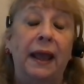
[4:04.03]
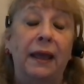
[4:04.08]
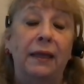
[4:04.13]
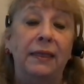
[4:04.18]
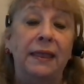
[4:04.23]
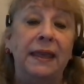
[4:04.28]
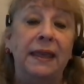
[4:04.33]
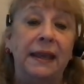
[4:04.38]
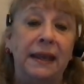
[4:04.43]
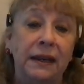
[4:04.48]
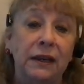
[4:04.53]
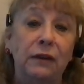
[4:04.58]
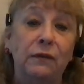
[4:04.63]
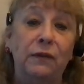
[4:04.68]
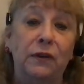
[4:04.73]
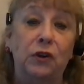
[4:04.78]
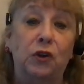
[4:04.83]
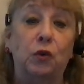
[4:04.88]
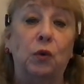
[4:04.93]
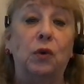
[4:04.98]
the
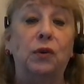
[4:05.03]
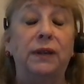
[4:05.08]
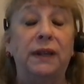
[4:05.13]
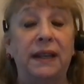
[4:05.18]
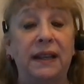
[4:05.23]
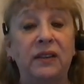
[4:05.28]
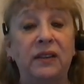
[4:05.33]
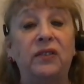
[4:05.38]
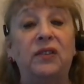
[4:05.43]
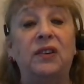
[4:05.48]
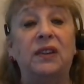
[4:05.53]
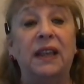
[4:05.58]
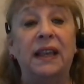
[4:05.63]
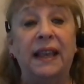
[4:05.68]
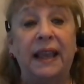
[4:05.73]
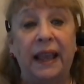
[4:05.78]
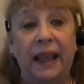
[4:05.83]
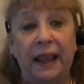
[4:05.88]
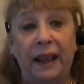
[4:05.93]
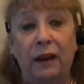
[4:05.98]
individual needs the
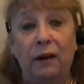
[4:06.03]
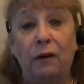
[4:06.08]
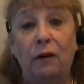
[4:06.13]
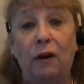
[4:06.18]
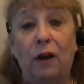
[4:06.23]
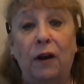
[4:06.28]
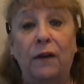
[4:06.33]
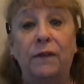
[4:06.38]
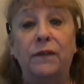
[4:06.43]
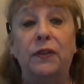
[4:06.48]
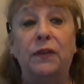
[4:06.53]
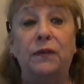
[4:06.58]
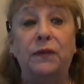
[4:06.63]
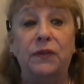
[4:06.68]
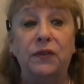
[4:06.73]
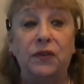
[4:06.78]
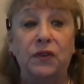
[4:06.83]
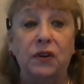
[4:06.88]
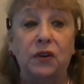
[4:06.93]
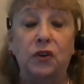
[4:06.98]
care of the
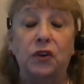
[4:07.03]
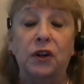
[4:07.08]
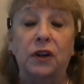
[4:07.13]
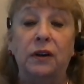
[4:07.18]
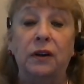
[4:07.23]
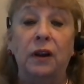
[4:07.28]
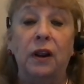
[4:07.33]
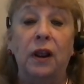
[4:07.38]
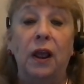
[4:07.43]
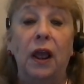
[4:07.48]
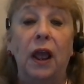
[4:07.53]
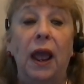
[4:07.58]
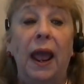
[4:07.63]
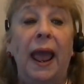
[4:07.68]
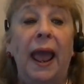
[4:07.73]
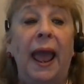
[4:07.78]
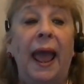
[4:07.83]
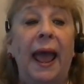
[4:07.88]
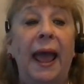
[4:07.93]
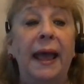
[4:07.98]
physician.
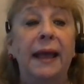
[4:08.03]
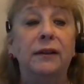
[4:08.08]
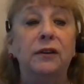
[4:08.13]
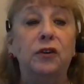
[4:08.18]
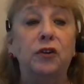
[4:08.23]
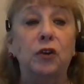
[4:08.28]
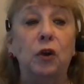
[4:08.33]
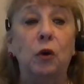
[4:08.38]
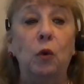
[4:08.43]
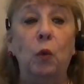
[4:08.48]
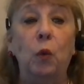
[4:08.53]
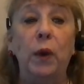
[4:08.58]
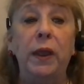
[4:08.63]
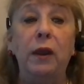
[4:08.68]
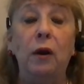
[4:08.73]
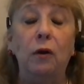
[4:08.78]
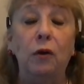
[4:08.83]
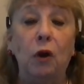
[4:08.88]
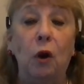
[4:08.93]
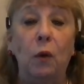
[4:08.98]
And so we
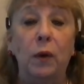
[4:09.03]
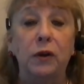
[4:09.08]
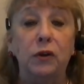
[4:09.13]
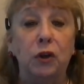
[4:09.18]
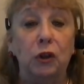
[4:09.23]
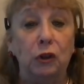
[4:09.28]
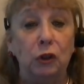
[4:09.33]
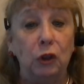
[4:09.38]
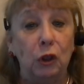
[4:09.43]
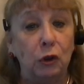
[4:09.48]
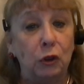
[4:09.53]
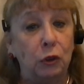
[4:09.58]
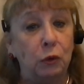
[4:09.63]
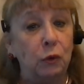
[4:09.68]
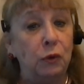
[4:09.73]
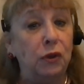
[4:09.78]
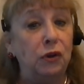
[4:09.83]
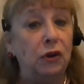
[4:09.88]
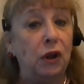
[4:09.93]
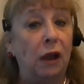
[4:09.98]
are going to look
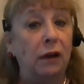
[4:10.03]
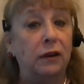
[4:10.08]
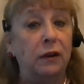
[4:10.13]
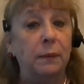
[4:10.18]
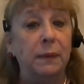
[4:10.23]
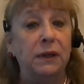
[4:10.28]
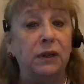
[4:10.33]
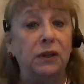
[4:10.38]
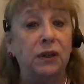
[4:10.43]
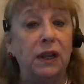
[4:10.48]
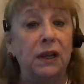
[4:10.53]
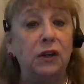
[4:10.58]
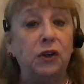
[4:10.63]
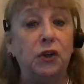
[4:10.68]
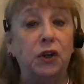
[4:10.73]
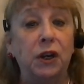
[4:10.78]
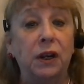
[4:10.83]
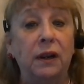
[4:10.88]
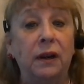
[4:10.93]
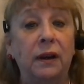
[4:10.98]
through the
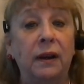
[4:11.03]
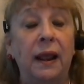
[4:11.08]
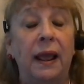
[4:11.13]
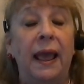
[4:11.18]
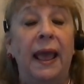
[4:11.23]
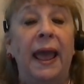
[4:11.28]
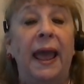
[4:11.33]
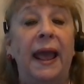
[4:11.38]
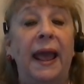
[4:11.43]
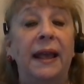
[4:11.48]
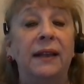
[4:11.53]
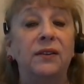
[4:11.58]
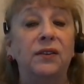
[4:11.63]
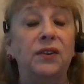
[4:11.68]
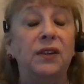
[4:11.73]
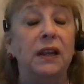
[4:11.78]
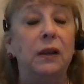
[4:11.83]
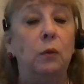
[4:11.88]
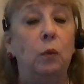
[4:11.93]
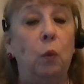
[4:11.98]
documentation and
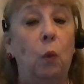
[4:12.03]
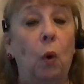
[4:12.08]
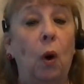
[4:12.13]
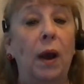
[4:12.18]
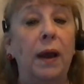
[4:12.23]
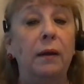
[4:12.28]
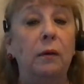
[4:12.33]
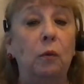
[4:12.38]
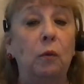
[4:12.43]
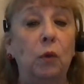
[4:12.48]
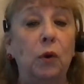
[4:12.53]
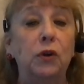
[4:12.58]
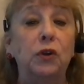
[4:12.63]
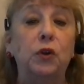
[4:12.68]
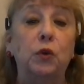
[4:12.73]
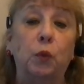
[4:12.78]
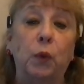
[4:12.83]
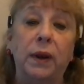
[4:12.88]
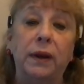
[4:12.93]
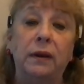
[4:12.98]
see what
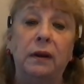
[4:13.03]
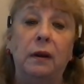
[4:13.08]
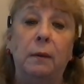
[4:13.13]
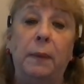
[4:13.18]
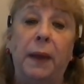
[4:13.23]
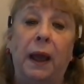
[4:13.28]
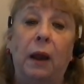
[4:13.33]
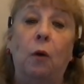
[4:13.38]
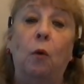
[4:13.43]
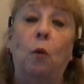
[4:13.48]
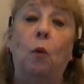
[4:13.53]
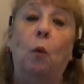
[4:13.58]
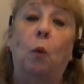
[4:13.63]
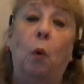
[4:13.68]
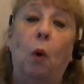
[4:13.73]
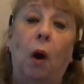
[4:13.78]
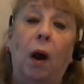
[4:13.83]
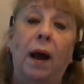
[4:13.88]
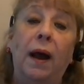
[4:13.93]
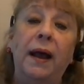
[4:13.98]
was written about
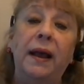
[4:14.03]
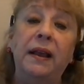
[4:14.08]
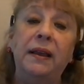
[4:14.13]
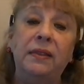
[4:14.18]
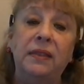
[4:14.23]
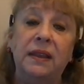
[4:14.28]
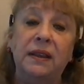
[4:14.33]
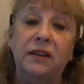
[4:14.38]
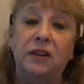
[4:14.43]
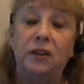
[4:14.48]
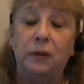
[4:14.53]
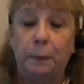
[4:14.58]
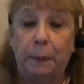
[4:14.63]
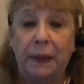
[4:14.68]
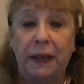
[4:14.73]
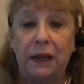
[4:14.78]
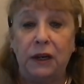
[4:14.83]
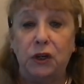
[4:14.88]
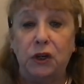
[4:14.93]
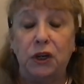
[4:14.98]
why this
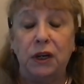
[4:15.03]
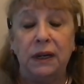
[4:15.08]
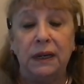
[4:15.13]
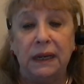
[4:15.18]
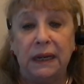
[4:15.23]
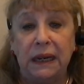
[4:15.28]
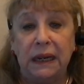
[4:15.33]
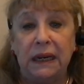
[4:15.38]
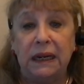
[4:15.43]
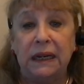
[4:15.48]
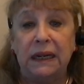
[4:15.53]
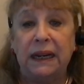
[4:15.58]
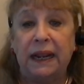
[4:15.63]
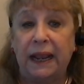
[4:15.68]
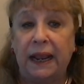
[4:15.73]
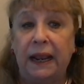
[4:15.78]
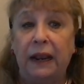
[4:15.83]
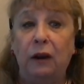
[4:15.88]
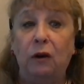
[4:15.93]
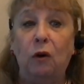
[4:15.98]
patient needed
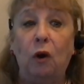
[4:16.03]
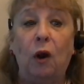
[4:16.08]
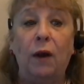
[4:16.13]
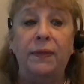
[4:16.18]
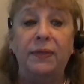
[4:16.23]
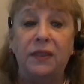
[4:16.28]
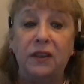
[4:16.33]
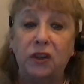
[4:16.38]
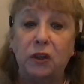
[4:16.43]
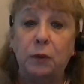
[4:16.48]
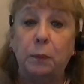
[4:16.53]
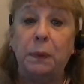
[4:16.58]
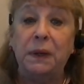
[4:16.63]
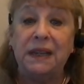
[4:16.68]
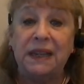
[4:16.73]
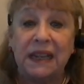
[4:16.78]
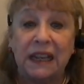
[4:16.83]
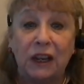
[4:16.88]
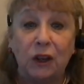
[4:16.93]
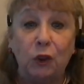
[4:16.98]
care on this
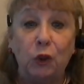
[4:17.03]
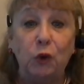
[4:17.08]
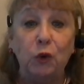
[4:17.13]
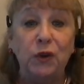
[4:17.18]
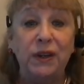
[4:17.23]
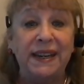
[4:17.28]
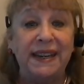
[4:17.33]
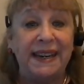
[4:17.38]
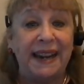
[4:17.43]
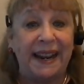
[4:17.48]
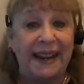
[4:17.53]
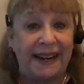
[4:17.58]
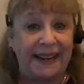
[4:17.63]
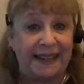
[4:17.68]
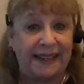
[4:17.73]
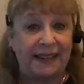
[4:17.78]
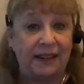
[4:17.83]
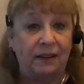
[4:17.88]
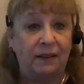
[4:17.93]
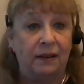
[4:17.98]
particular date.